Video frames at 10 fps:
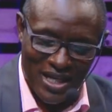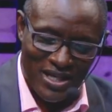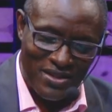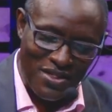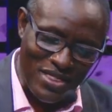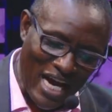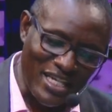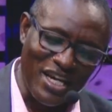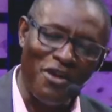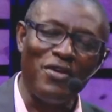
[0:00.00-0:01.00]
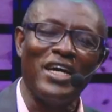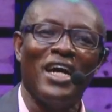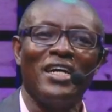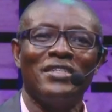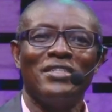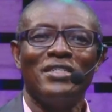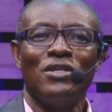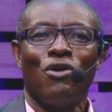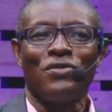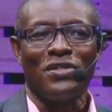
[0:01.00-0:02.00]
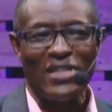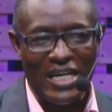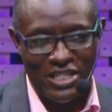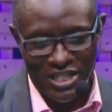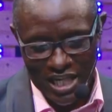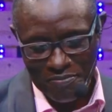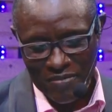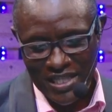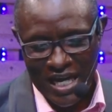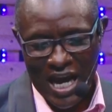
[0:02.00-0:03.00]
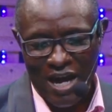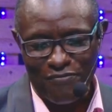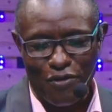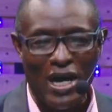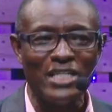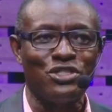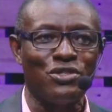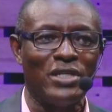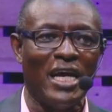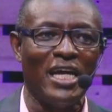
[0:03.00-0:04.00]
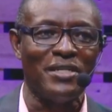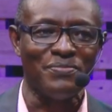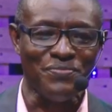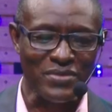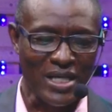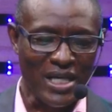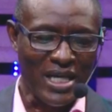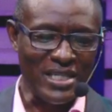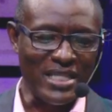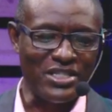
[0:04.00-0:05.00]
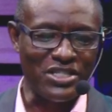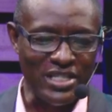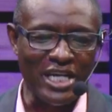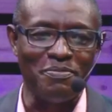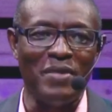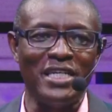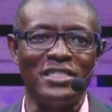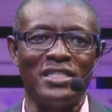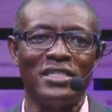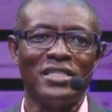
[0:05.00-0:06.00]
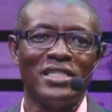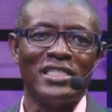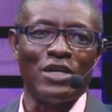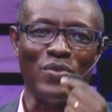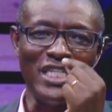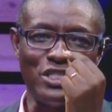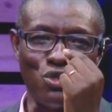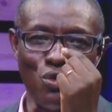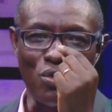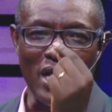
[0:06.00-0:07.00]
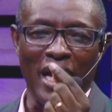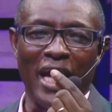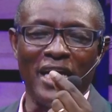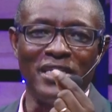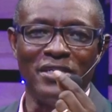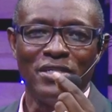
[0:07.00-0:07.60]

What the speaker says: The third area, or the third statement that I have for us today, is a statement that we need to look ahead.